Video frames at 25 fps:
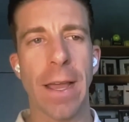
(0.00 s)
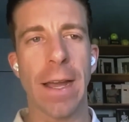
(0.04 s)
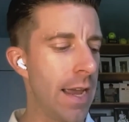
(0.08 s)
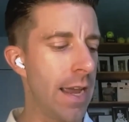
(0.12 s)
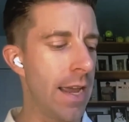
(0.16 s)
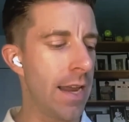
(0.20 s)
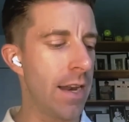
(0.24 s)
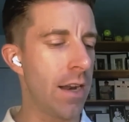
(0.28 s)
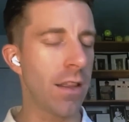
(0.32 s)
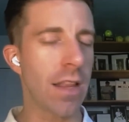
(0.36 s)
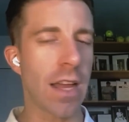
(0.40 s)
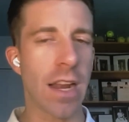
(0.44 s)

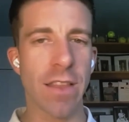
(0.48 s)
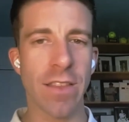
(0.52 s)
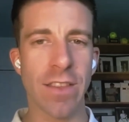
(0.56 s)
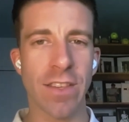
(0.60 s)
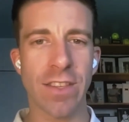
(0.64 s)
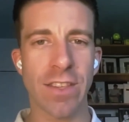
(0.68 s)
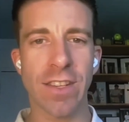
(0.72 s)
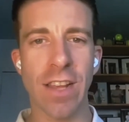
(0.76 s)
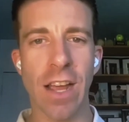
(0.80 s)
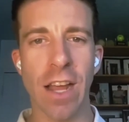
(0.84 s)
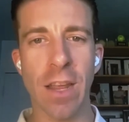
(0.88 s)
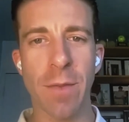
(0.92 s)
And a lot of
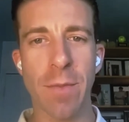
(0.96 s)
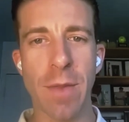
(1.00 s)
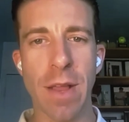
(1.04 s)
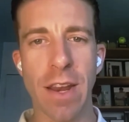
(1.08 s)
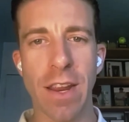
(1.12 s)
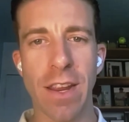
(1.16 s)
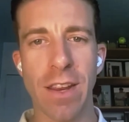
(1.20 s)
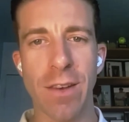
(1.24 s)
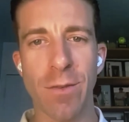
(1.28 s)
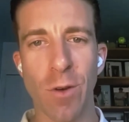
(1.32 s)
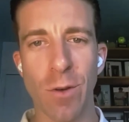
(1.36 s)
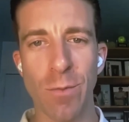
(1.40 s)
this is
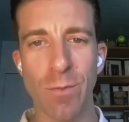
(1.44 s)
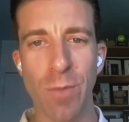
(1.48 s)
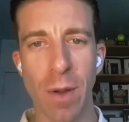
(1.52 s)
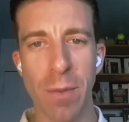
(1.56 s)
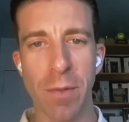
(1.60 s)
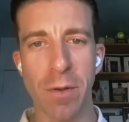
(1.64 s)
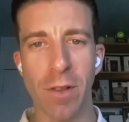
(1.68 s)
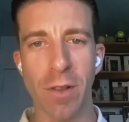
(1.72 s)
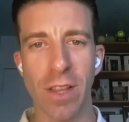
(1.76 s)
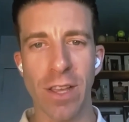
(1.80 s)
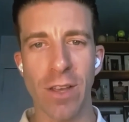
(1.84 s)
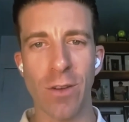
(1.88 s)
documented
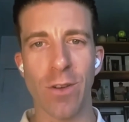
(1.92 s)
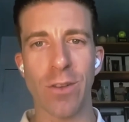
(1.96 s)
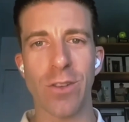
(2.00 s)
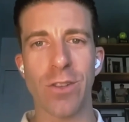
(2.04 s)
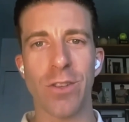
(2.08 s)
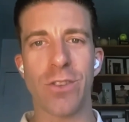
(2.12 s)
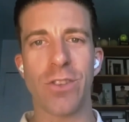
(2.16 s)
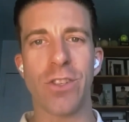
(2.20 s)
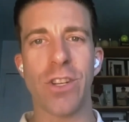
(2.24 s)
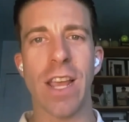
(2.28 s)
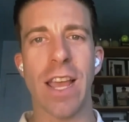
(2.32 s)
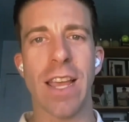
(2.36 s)
publicly
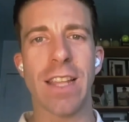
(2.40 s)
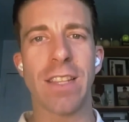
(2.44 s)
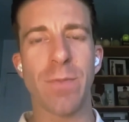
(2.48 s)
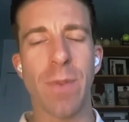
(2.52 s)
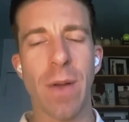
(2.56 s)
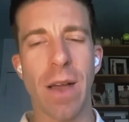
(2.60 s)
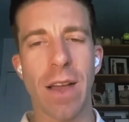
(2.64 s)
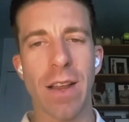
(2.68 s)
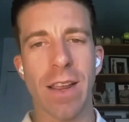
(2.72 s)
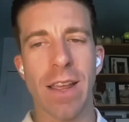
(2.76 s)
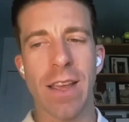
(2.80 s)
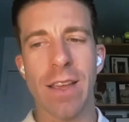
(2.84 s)
on Chad's
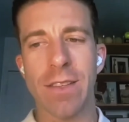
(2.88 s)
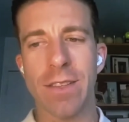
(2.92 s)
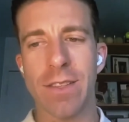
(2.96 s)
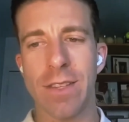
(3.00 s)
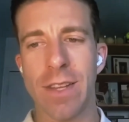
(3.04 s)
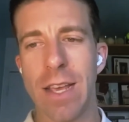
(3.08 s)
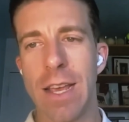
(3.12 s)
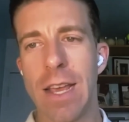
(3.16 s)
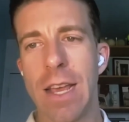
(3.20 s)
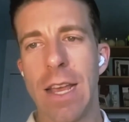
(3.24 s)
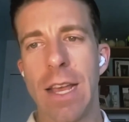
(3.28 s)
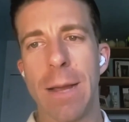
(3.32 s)

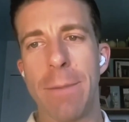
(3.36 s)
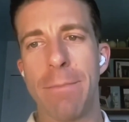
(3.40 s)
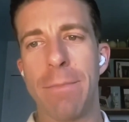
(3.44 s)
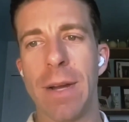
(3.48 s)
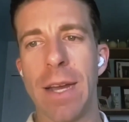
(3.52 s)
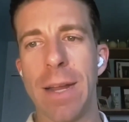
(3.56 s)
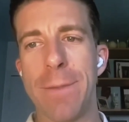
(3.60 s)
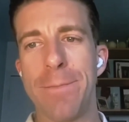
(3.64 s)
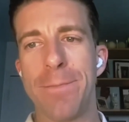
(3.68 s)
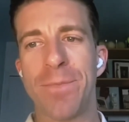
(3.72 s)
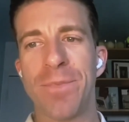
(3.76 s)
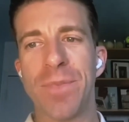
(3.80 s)
podcast.
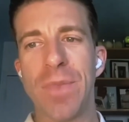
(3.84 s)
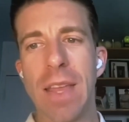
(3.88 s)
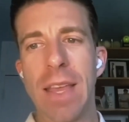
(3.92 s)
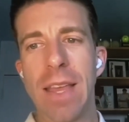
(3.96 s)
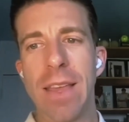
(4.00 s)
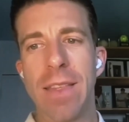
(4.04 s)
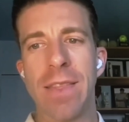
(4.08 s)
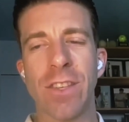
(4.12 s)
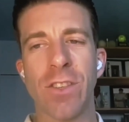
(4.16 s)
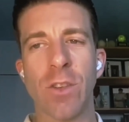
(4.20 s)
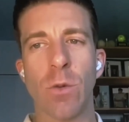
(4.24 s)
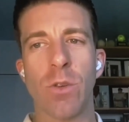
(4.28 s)
But
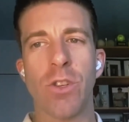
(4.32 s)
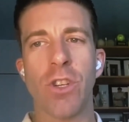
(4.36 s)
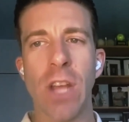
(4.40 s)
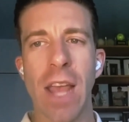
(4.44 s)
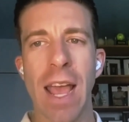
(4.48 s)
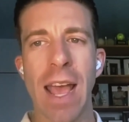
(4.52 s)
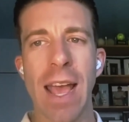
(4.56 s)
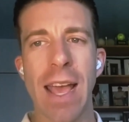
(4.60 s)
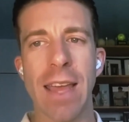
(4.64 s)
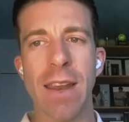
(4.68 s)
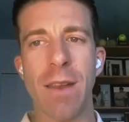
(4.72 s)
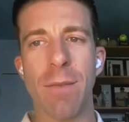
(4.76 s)
so
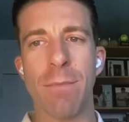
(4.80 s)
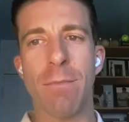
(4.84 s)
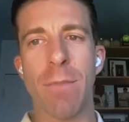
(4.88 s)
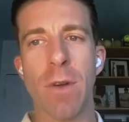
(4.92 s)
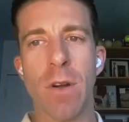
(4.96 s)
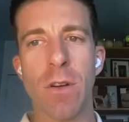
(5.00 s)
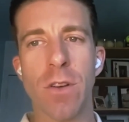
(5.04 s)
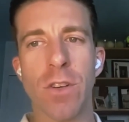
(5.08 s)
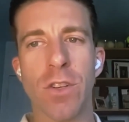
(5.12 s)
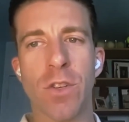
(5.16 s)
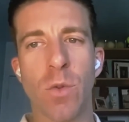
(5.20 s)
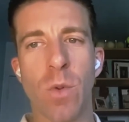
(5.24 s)
Chad
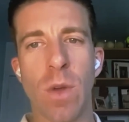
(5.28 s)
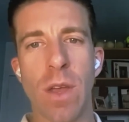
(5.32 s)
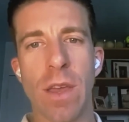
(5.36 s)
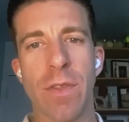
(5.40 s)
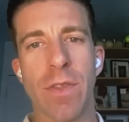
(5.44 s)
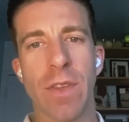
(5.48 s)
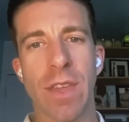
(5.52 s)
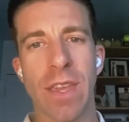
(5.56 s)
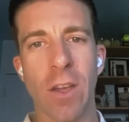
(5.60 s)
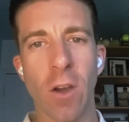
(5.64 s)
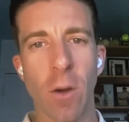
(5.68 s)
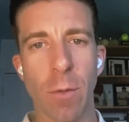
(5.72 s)
merged
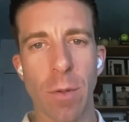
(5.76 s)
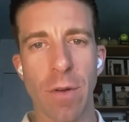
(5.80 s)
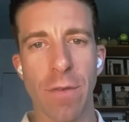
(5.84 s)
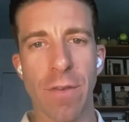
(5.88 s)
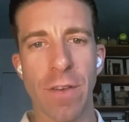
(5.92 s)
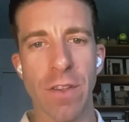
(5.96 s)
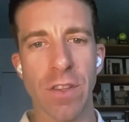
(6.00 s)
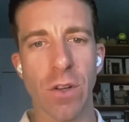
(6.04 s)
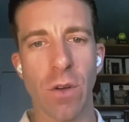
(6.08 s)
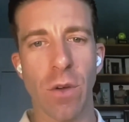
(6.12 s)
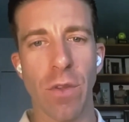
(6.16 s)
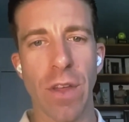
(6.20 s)
with
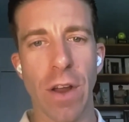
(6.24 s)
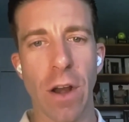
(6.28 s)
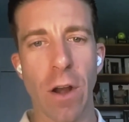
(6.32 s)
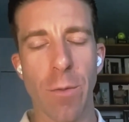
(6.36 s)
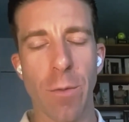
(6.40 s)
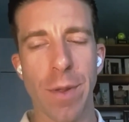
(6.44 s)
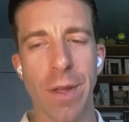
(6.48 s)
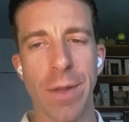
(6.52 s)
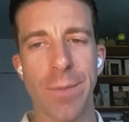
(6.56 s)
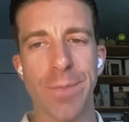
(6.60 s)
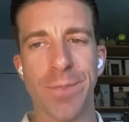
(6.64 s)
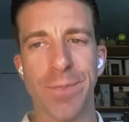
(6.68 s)
Gilbert Physical
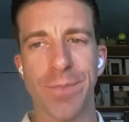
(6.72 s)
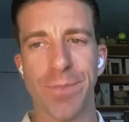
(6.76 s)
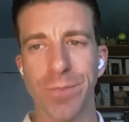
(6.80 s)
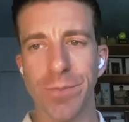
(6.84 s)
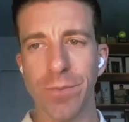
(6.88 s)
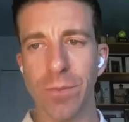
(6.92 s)
Therapy